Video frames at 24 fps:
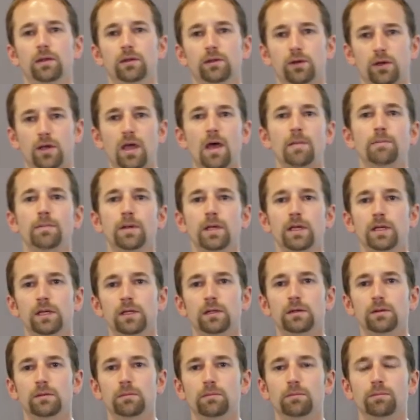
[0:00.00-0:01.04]
there can
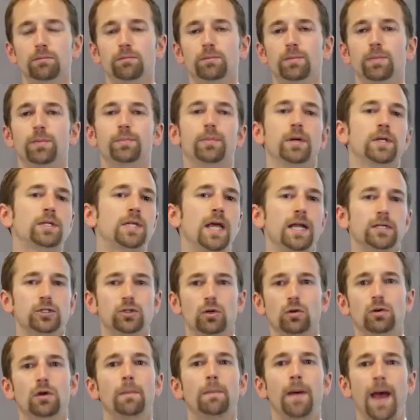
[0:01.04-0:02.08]
be
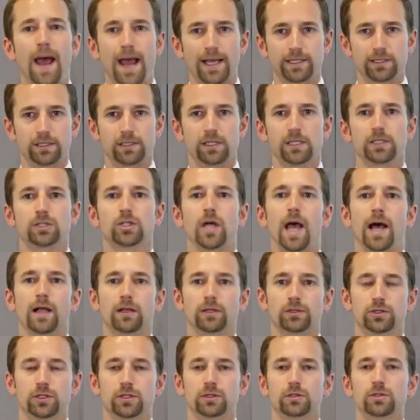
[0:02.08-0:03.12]
potential capacity
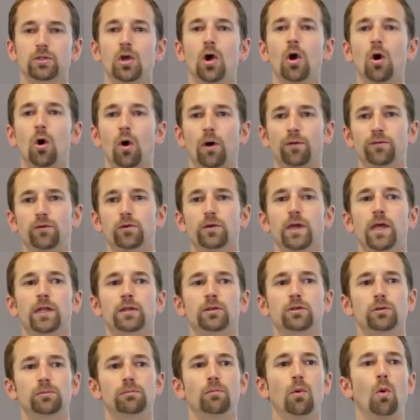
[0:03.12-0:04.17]
challenges. Or if you get
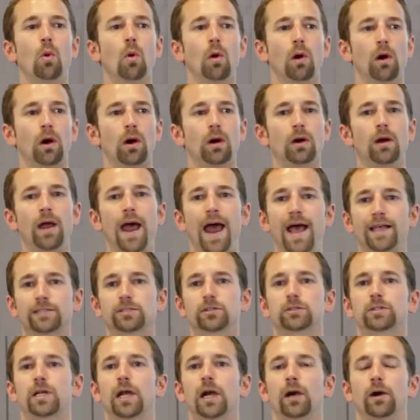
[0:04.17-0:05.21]
into more
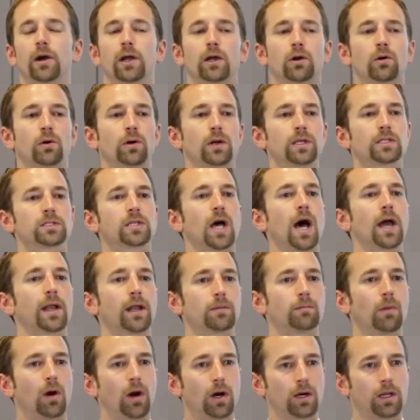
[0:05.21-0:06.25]
esoteric or
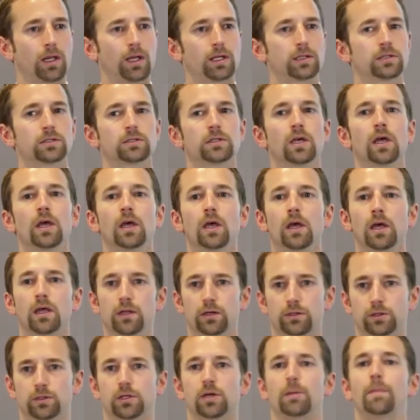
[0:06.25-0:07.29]
exotic markets,
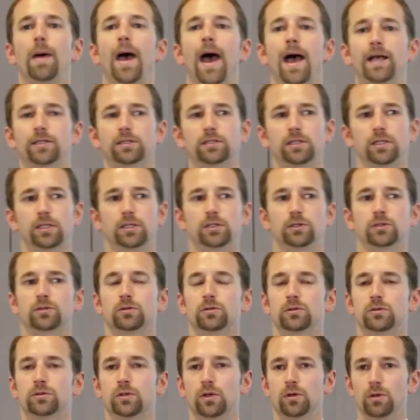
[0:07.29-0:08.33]
there's capacity
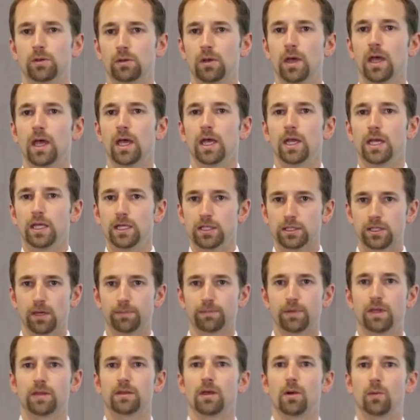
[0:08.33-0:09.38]
issues. So it is
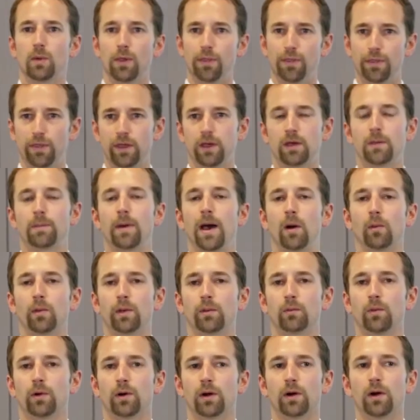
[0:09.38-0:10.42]
something that we think about
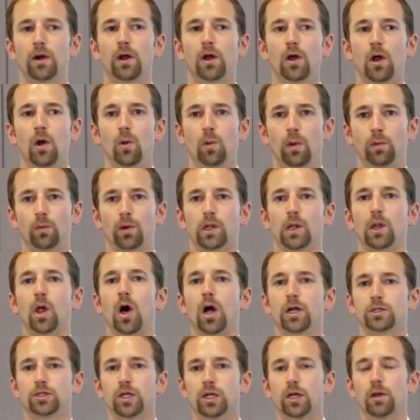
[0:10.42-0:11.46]
when we're
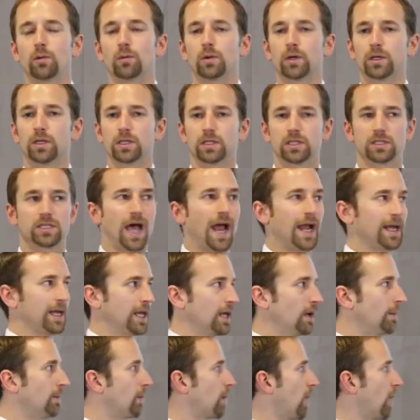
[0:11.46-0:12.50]
launching and we're designing a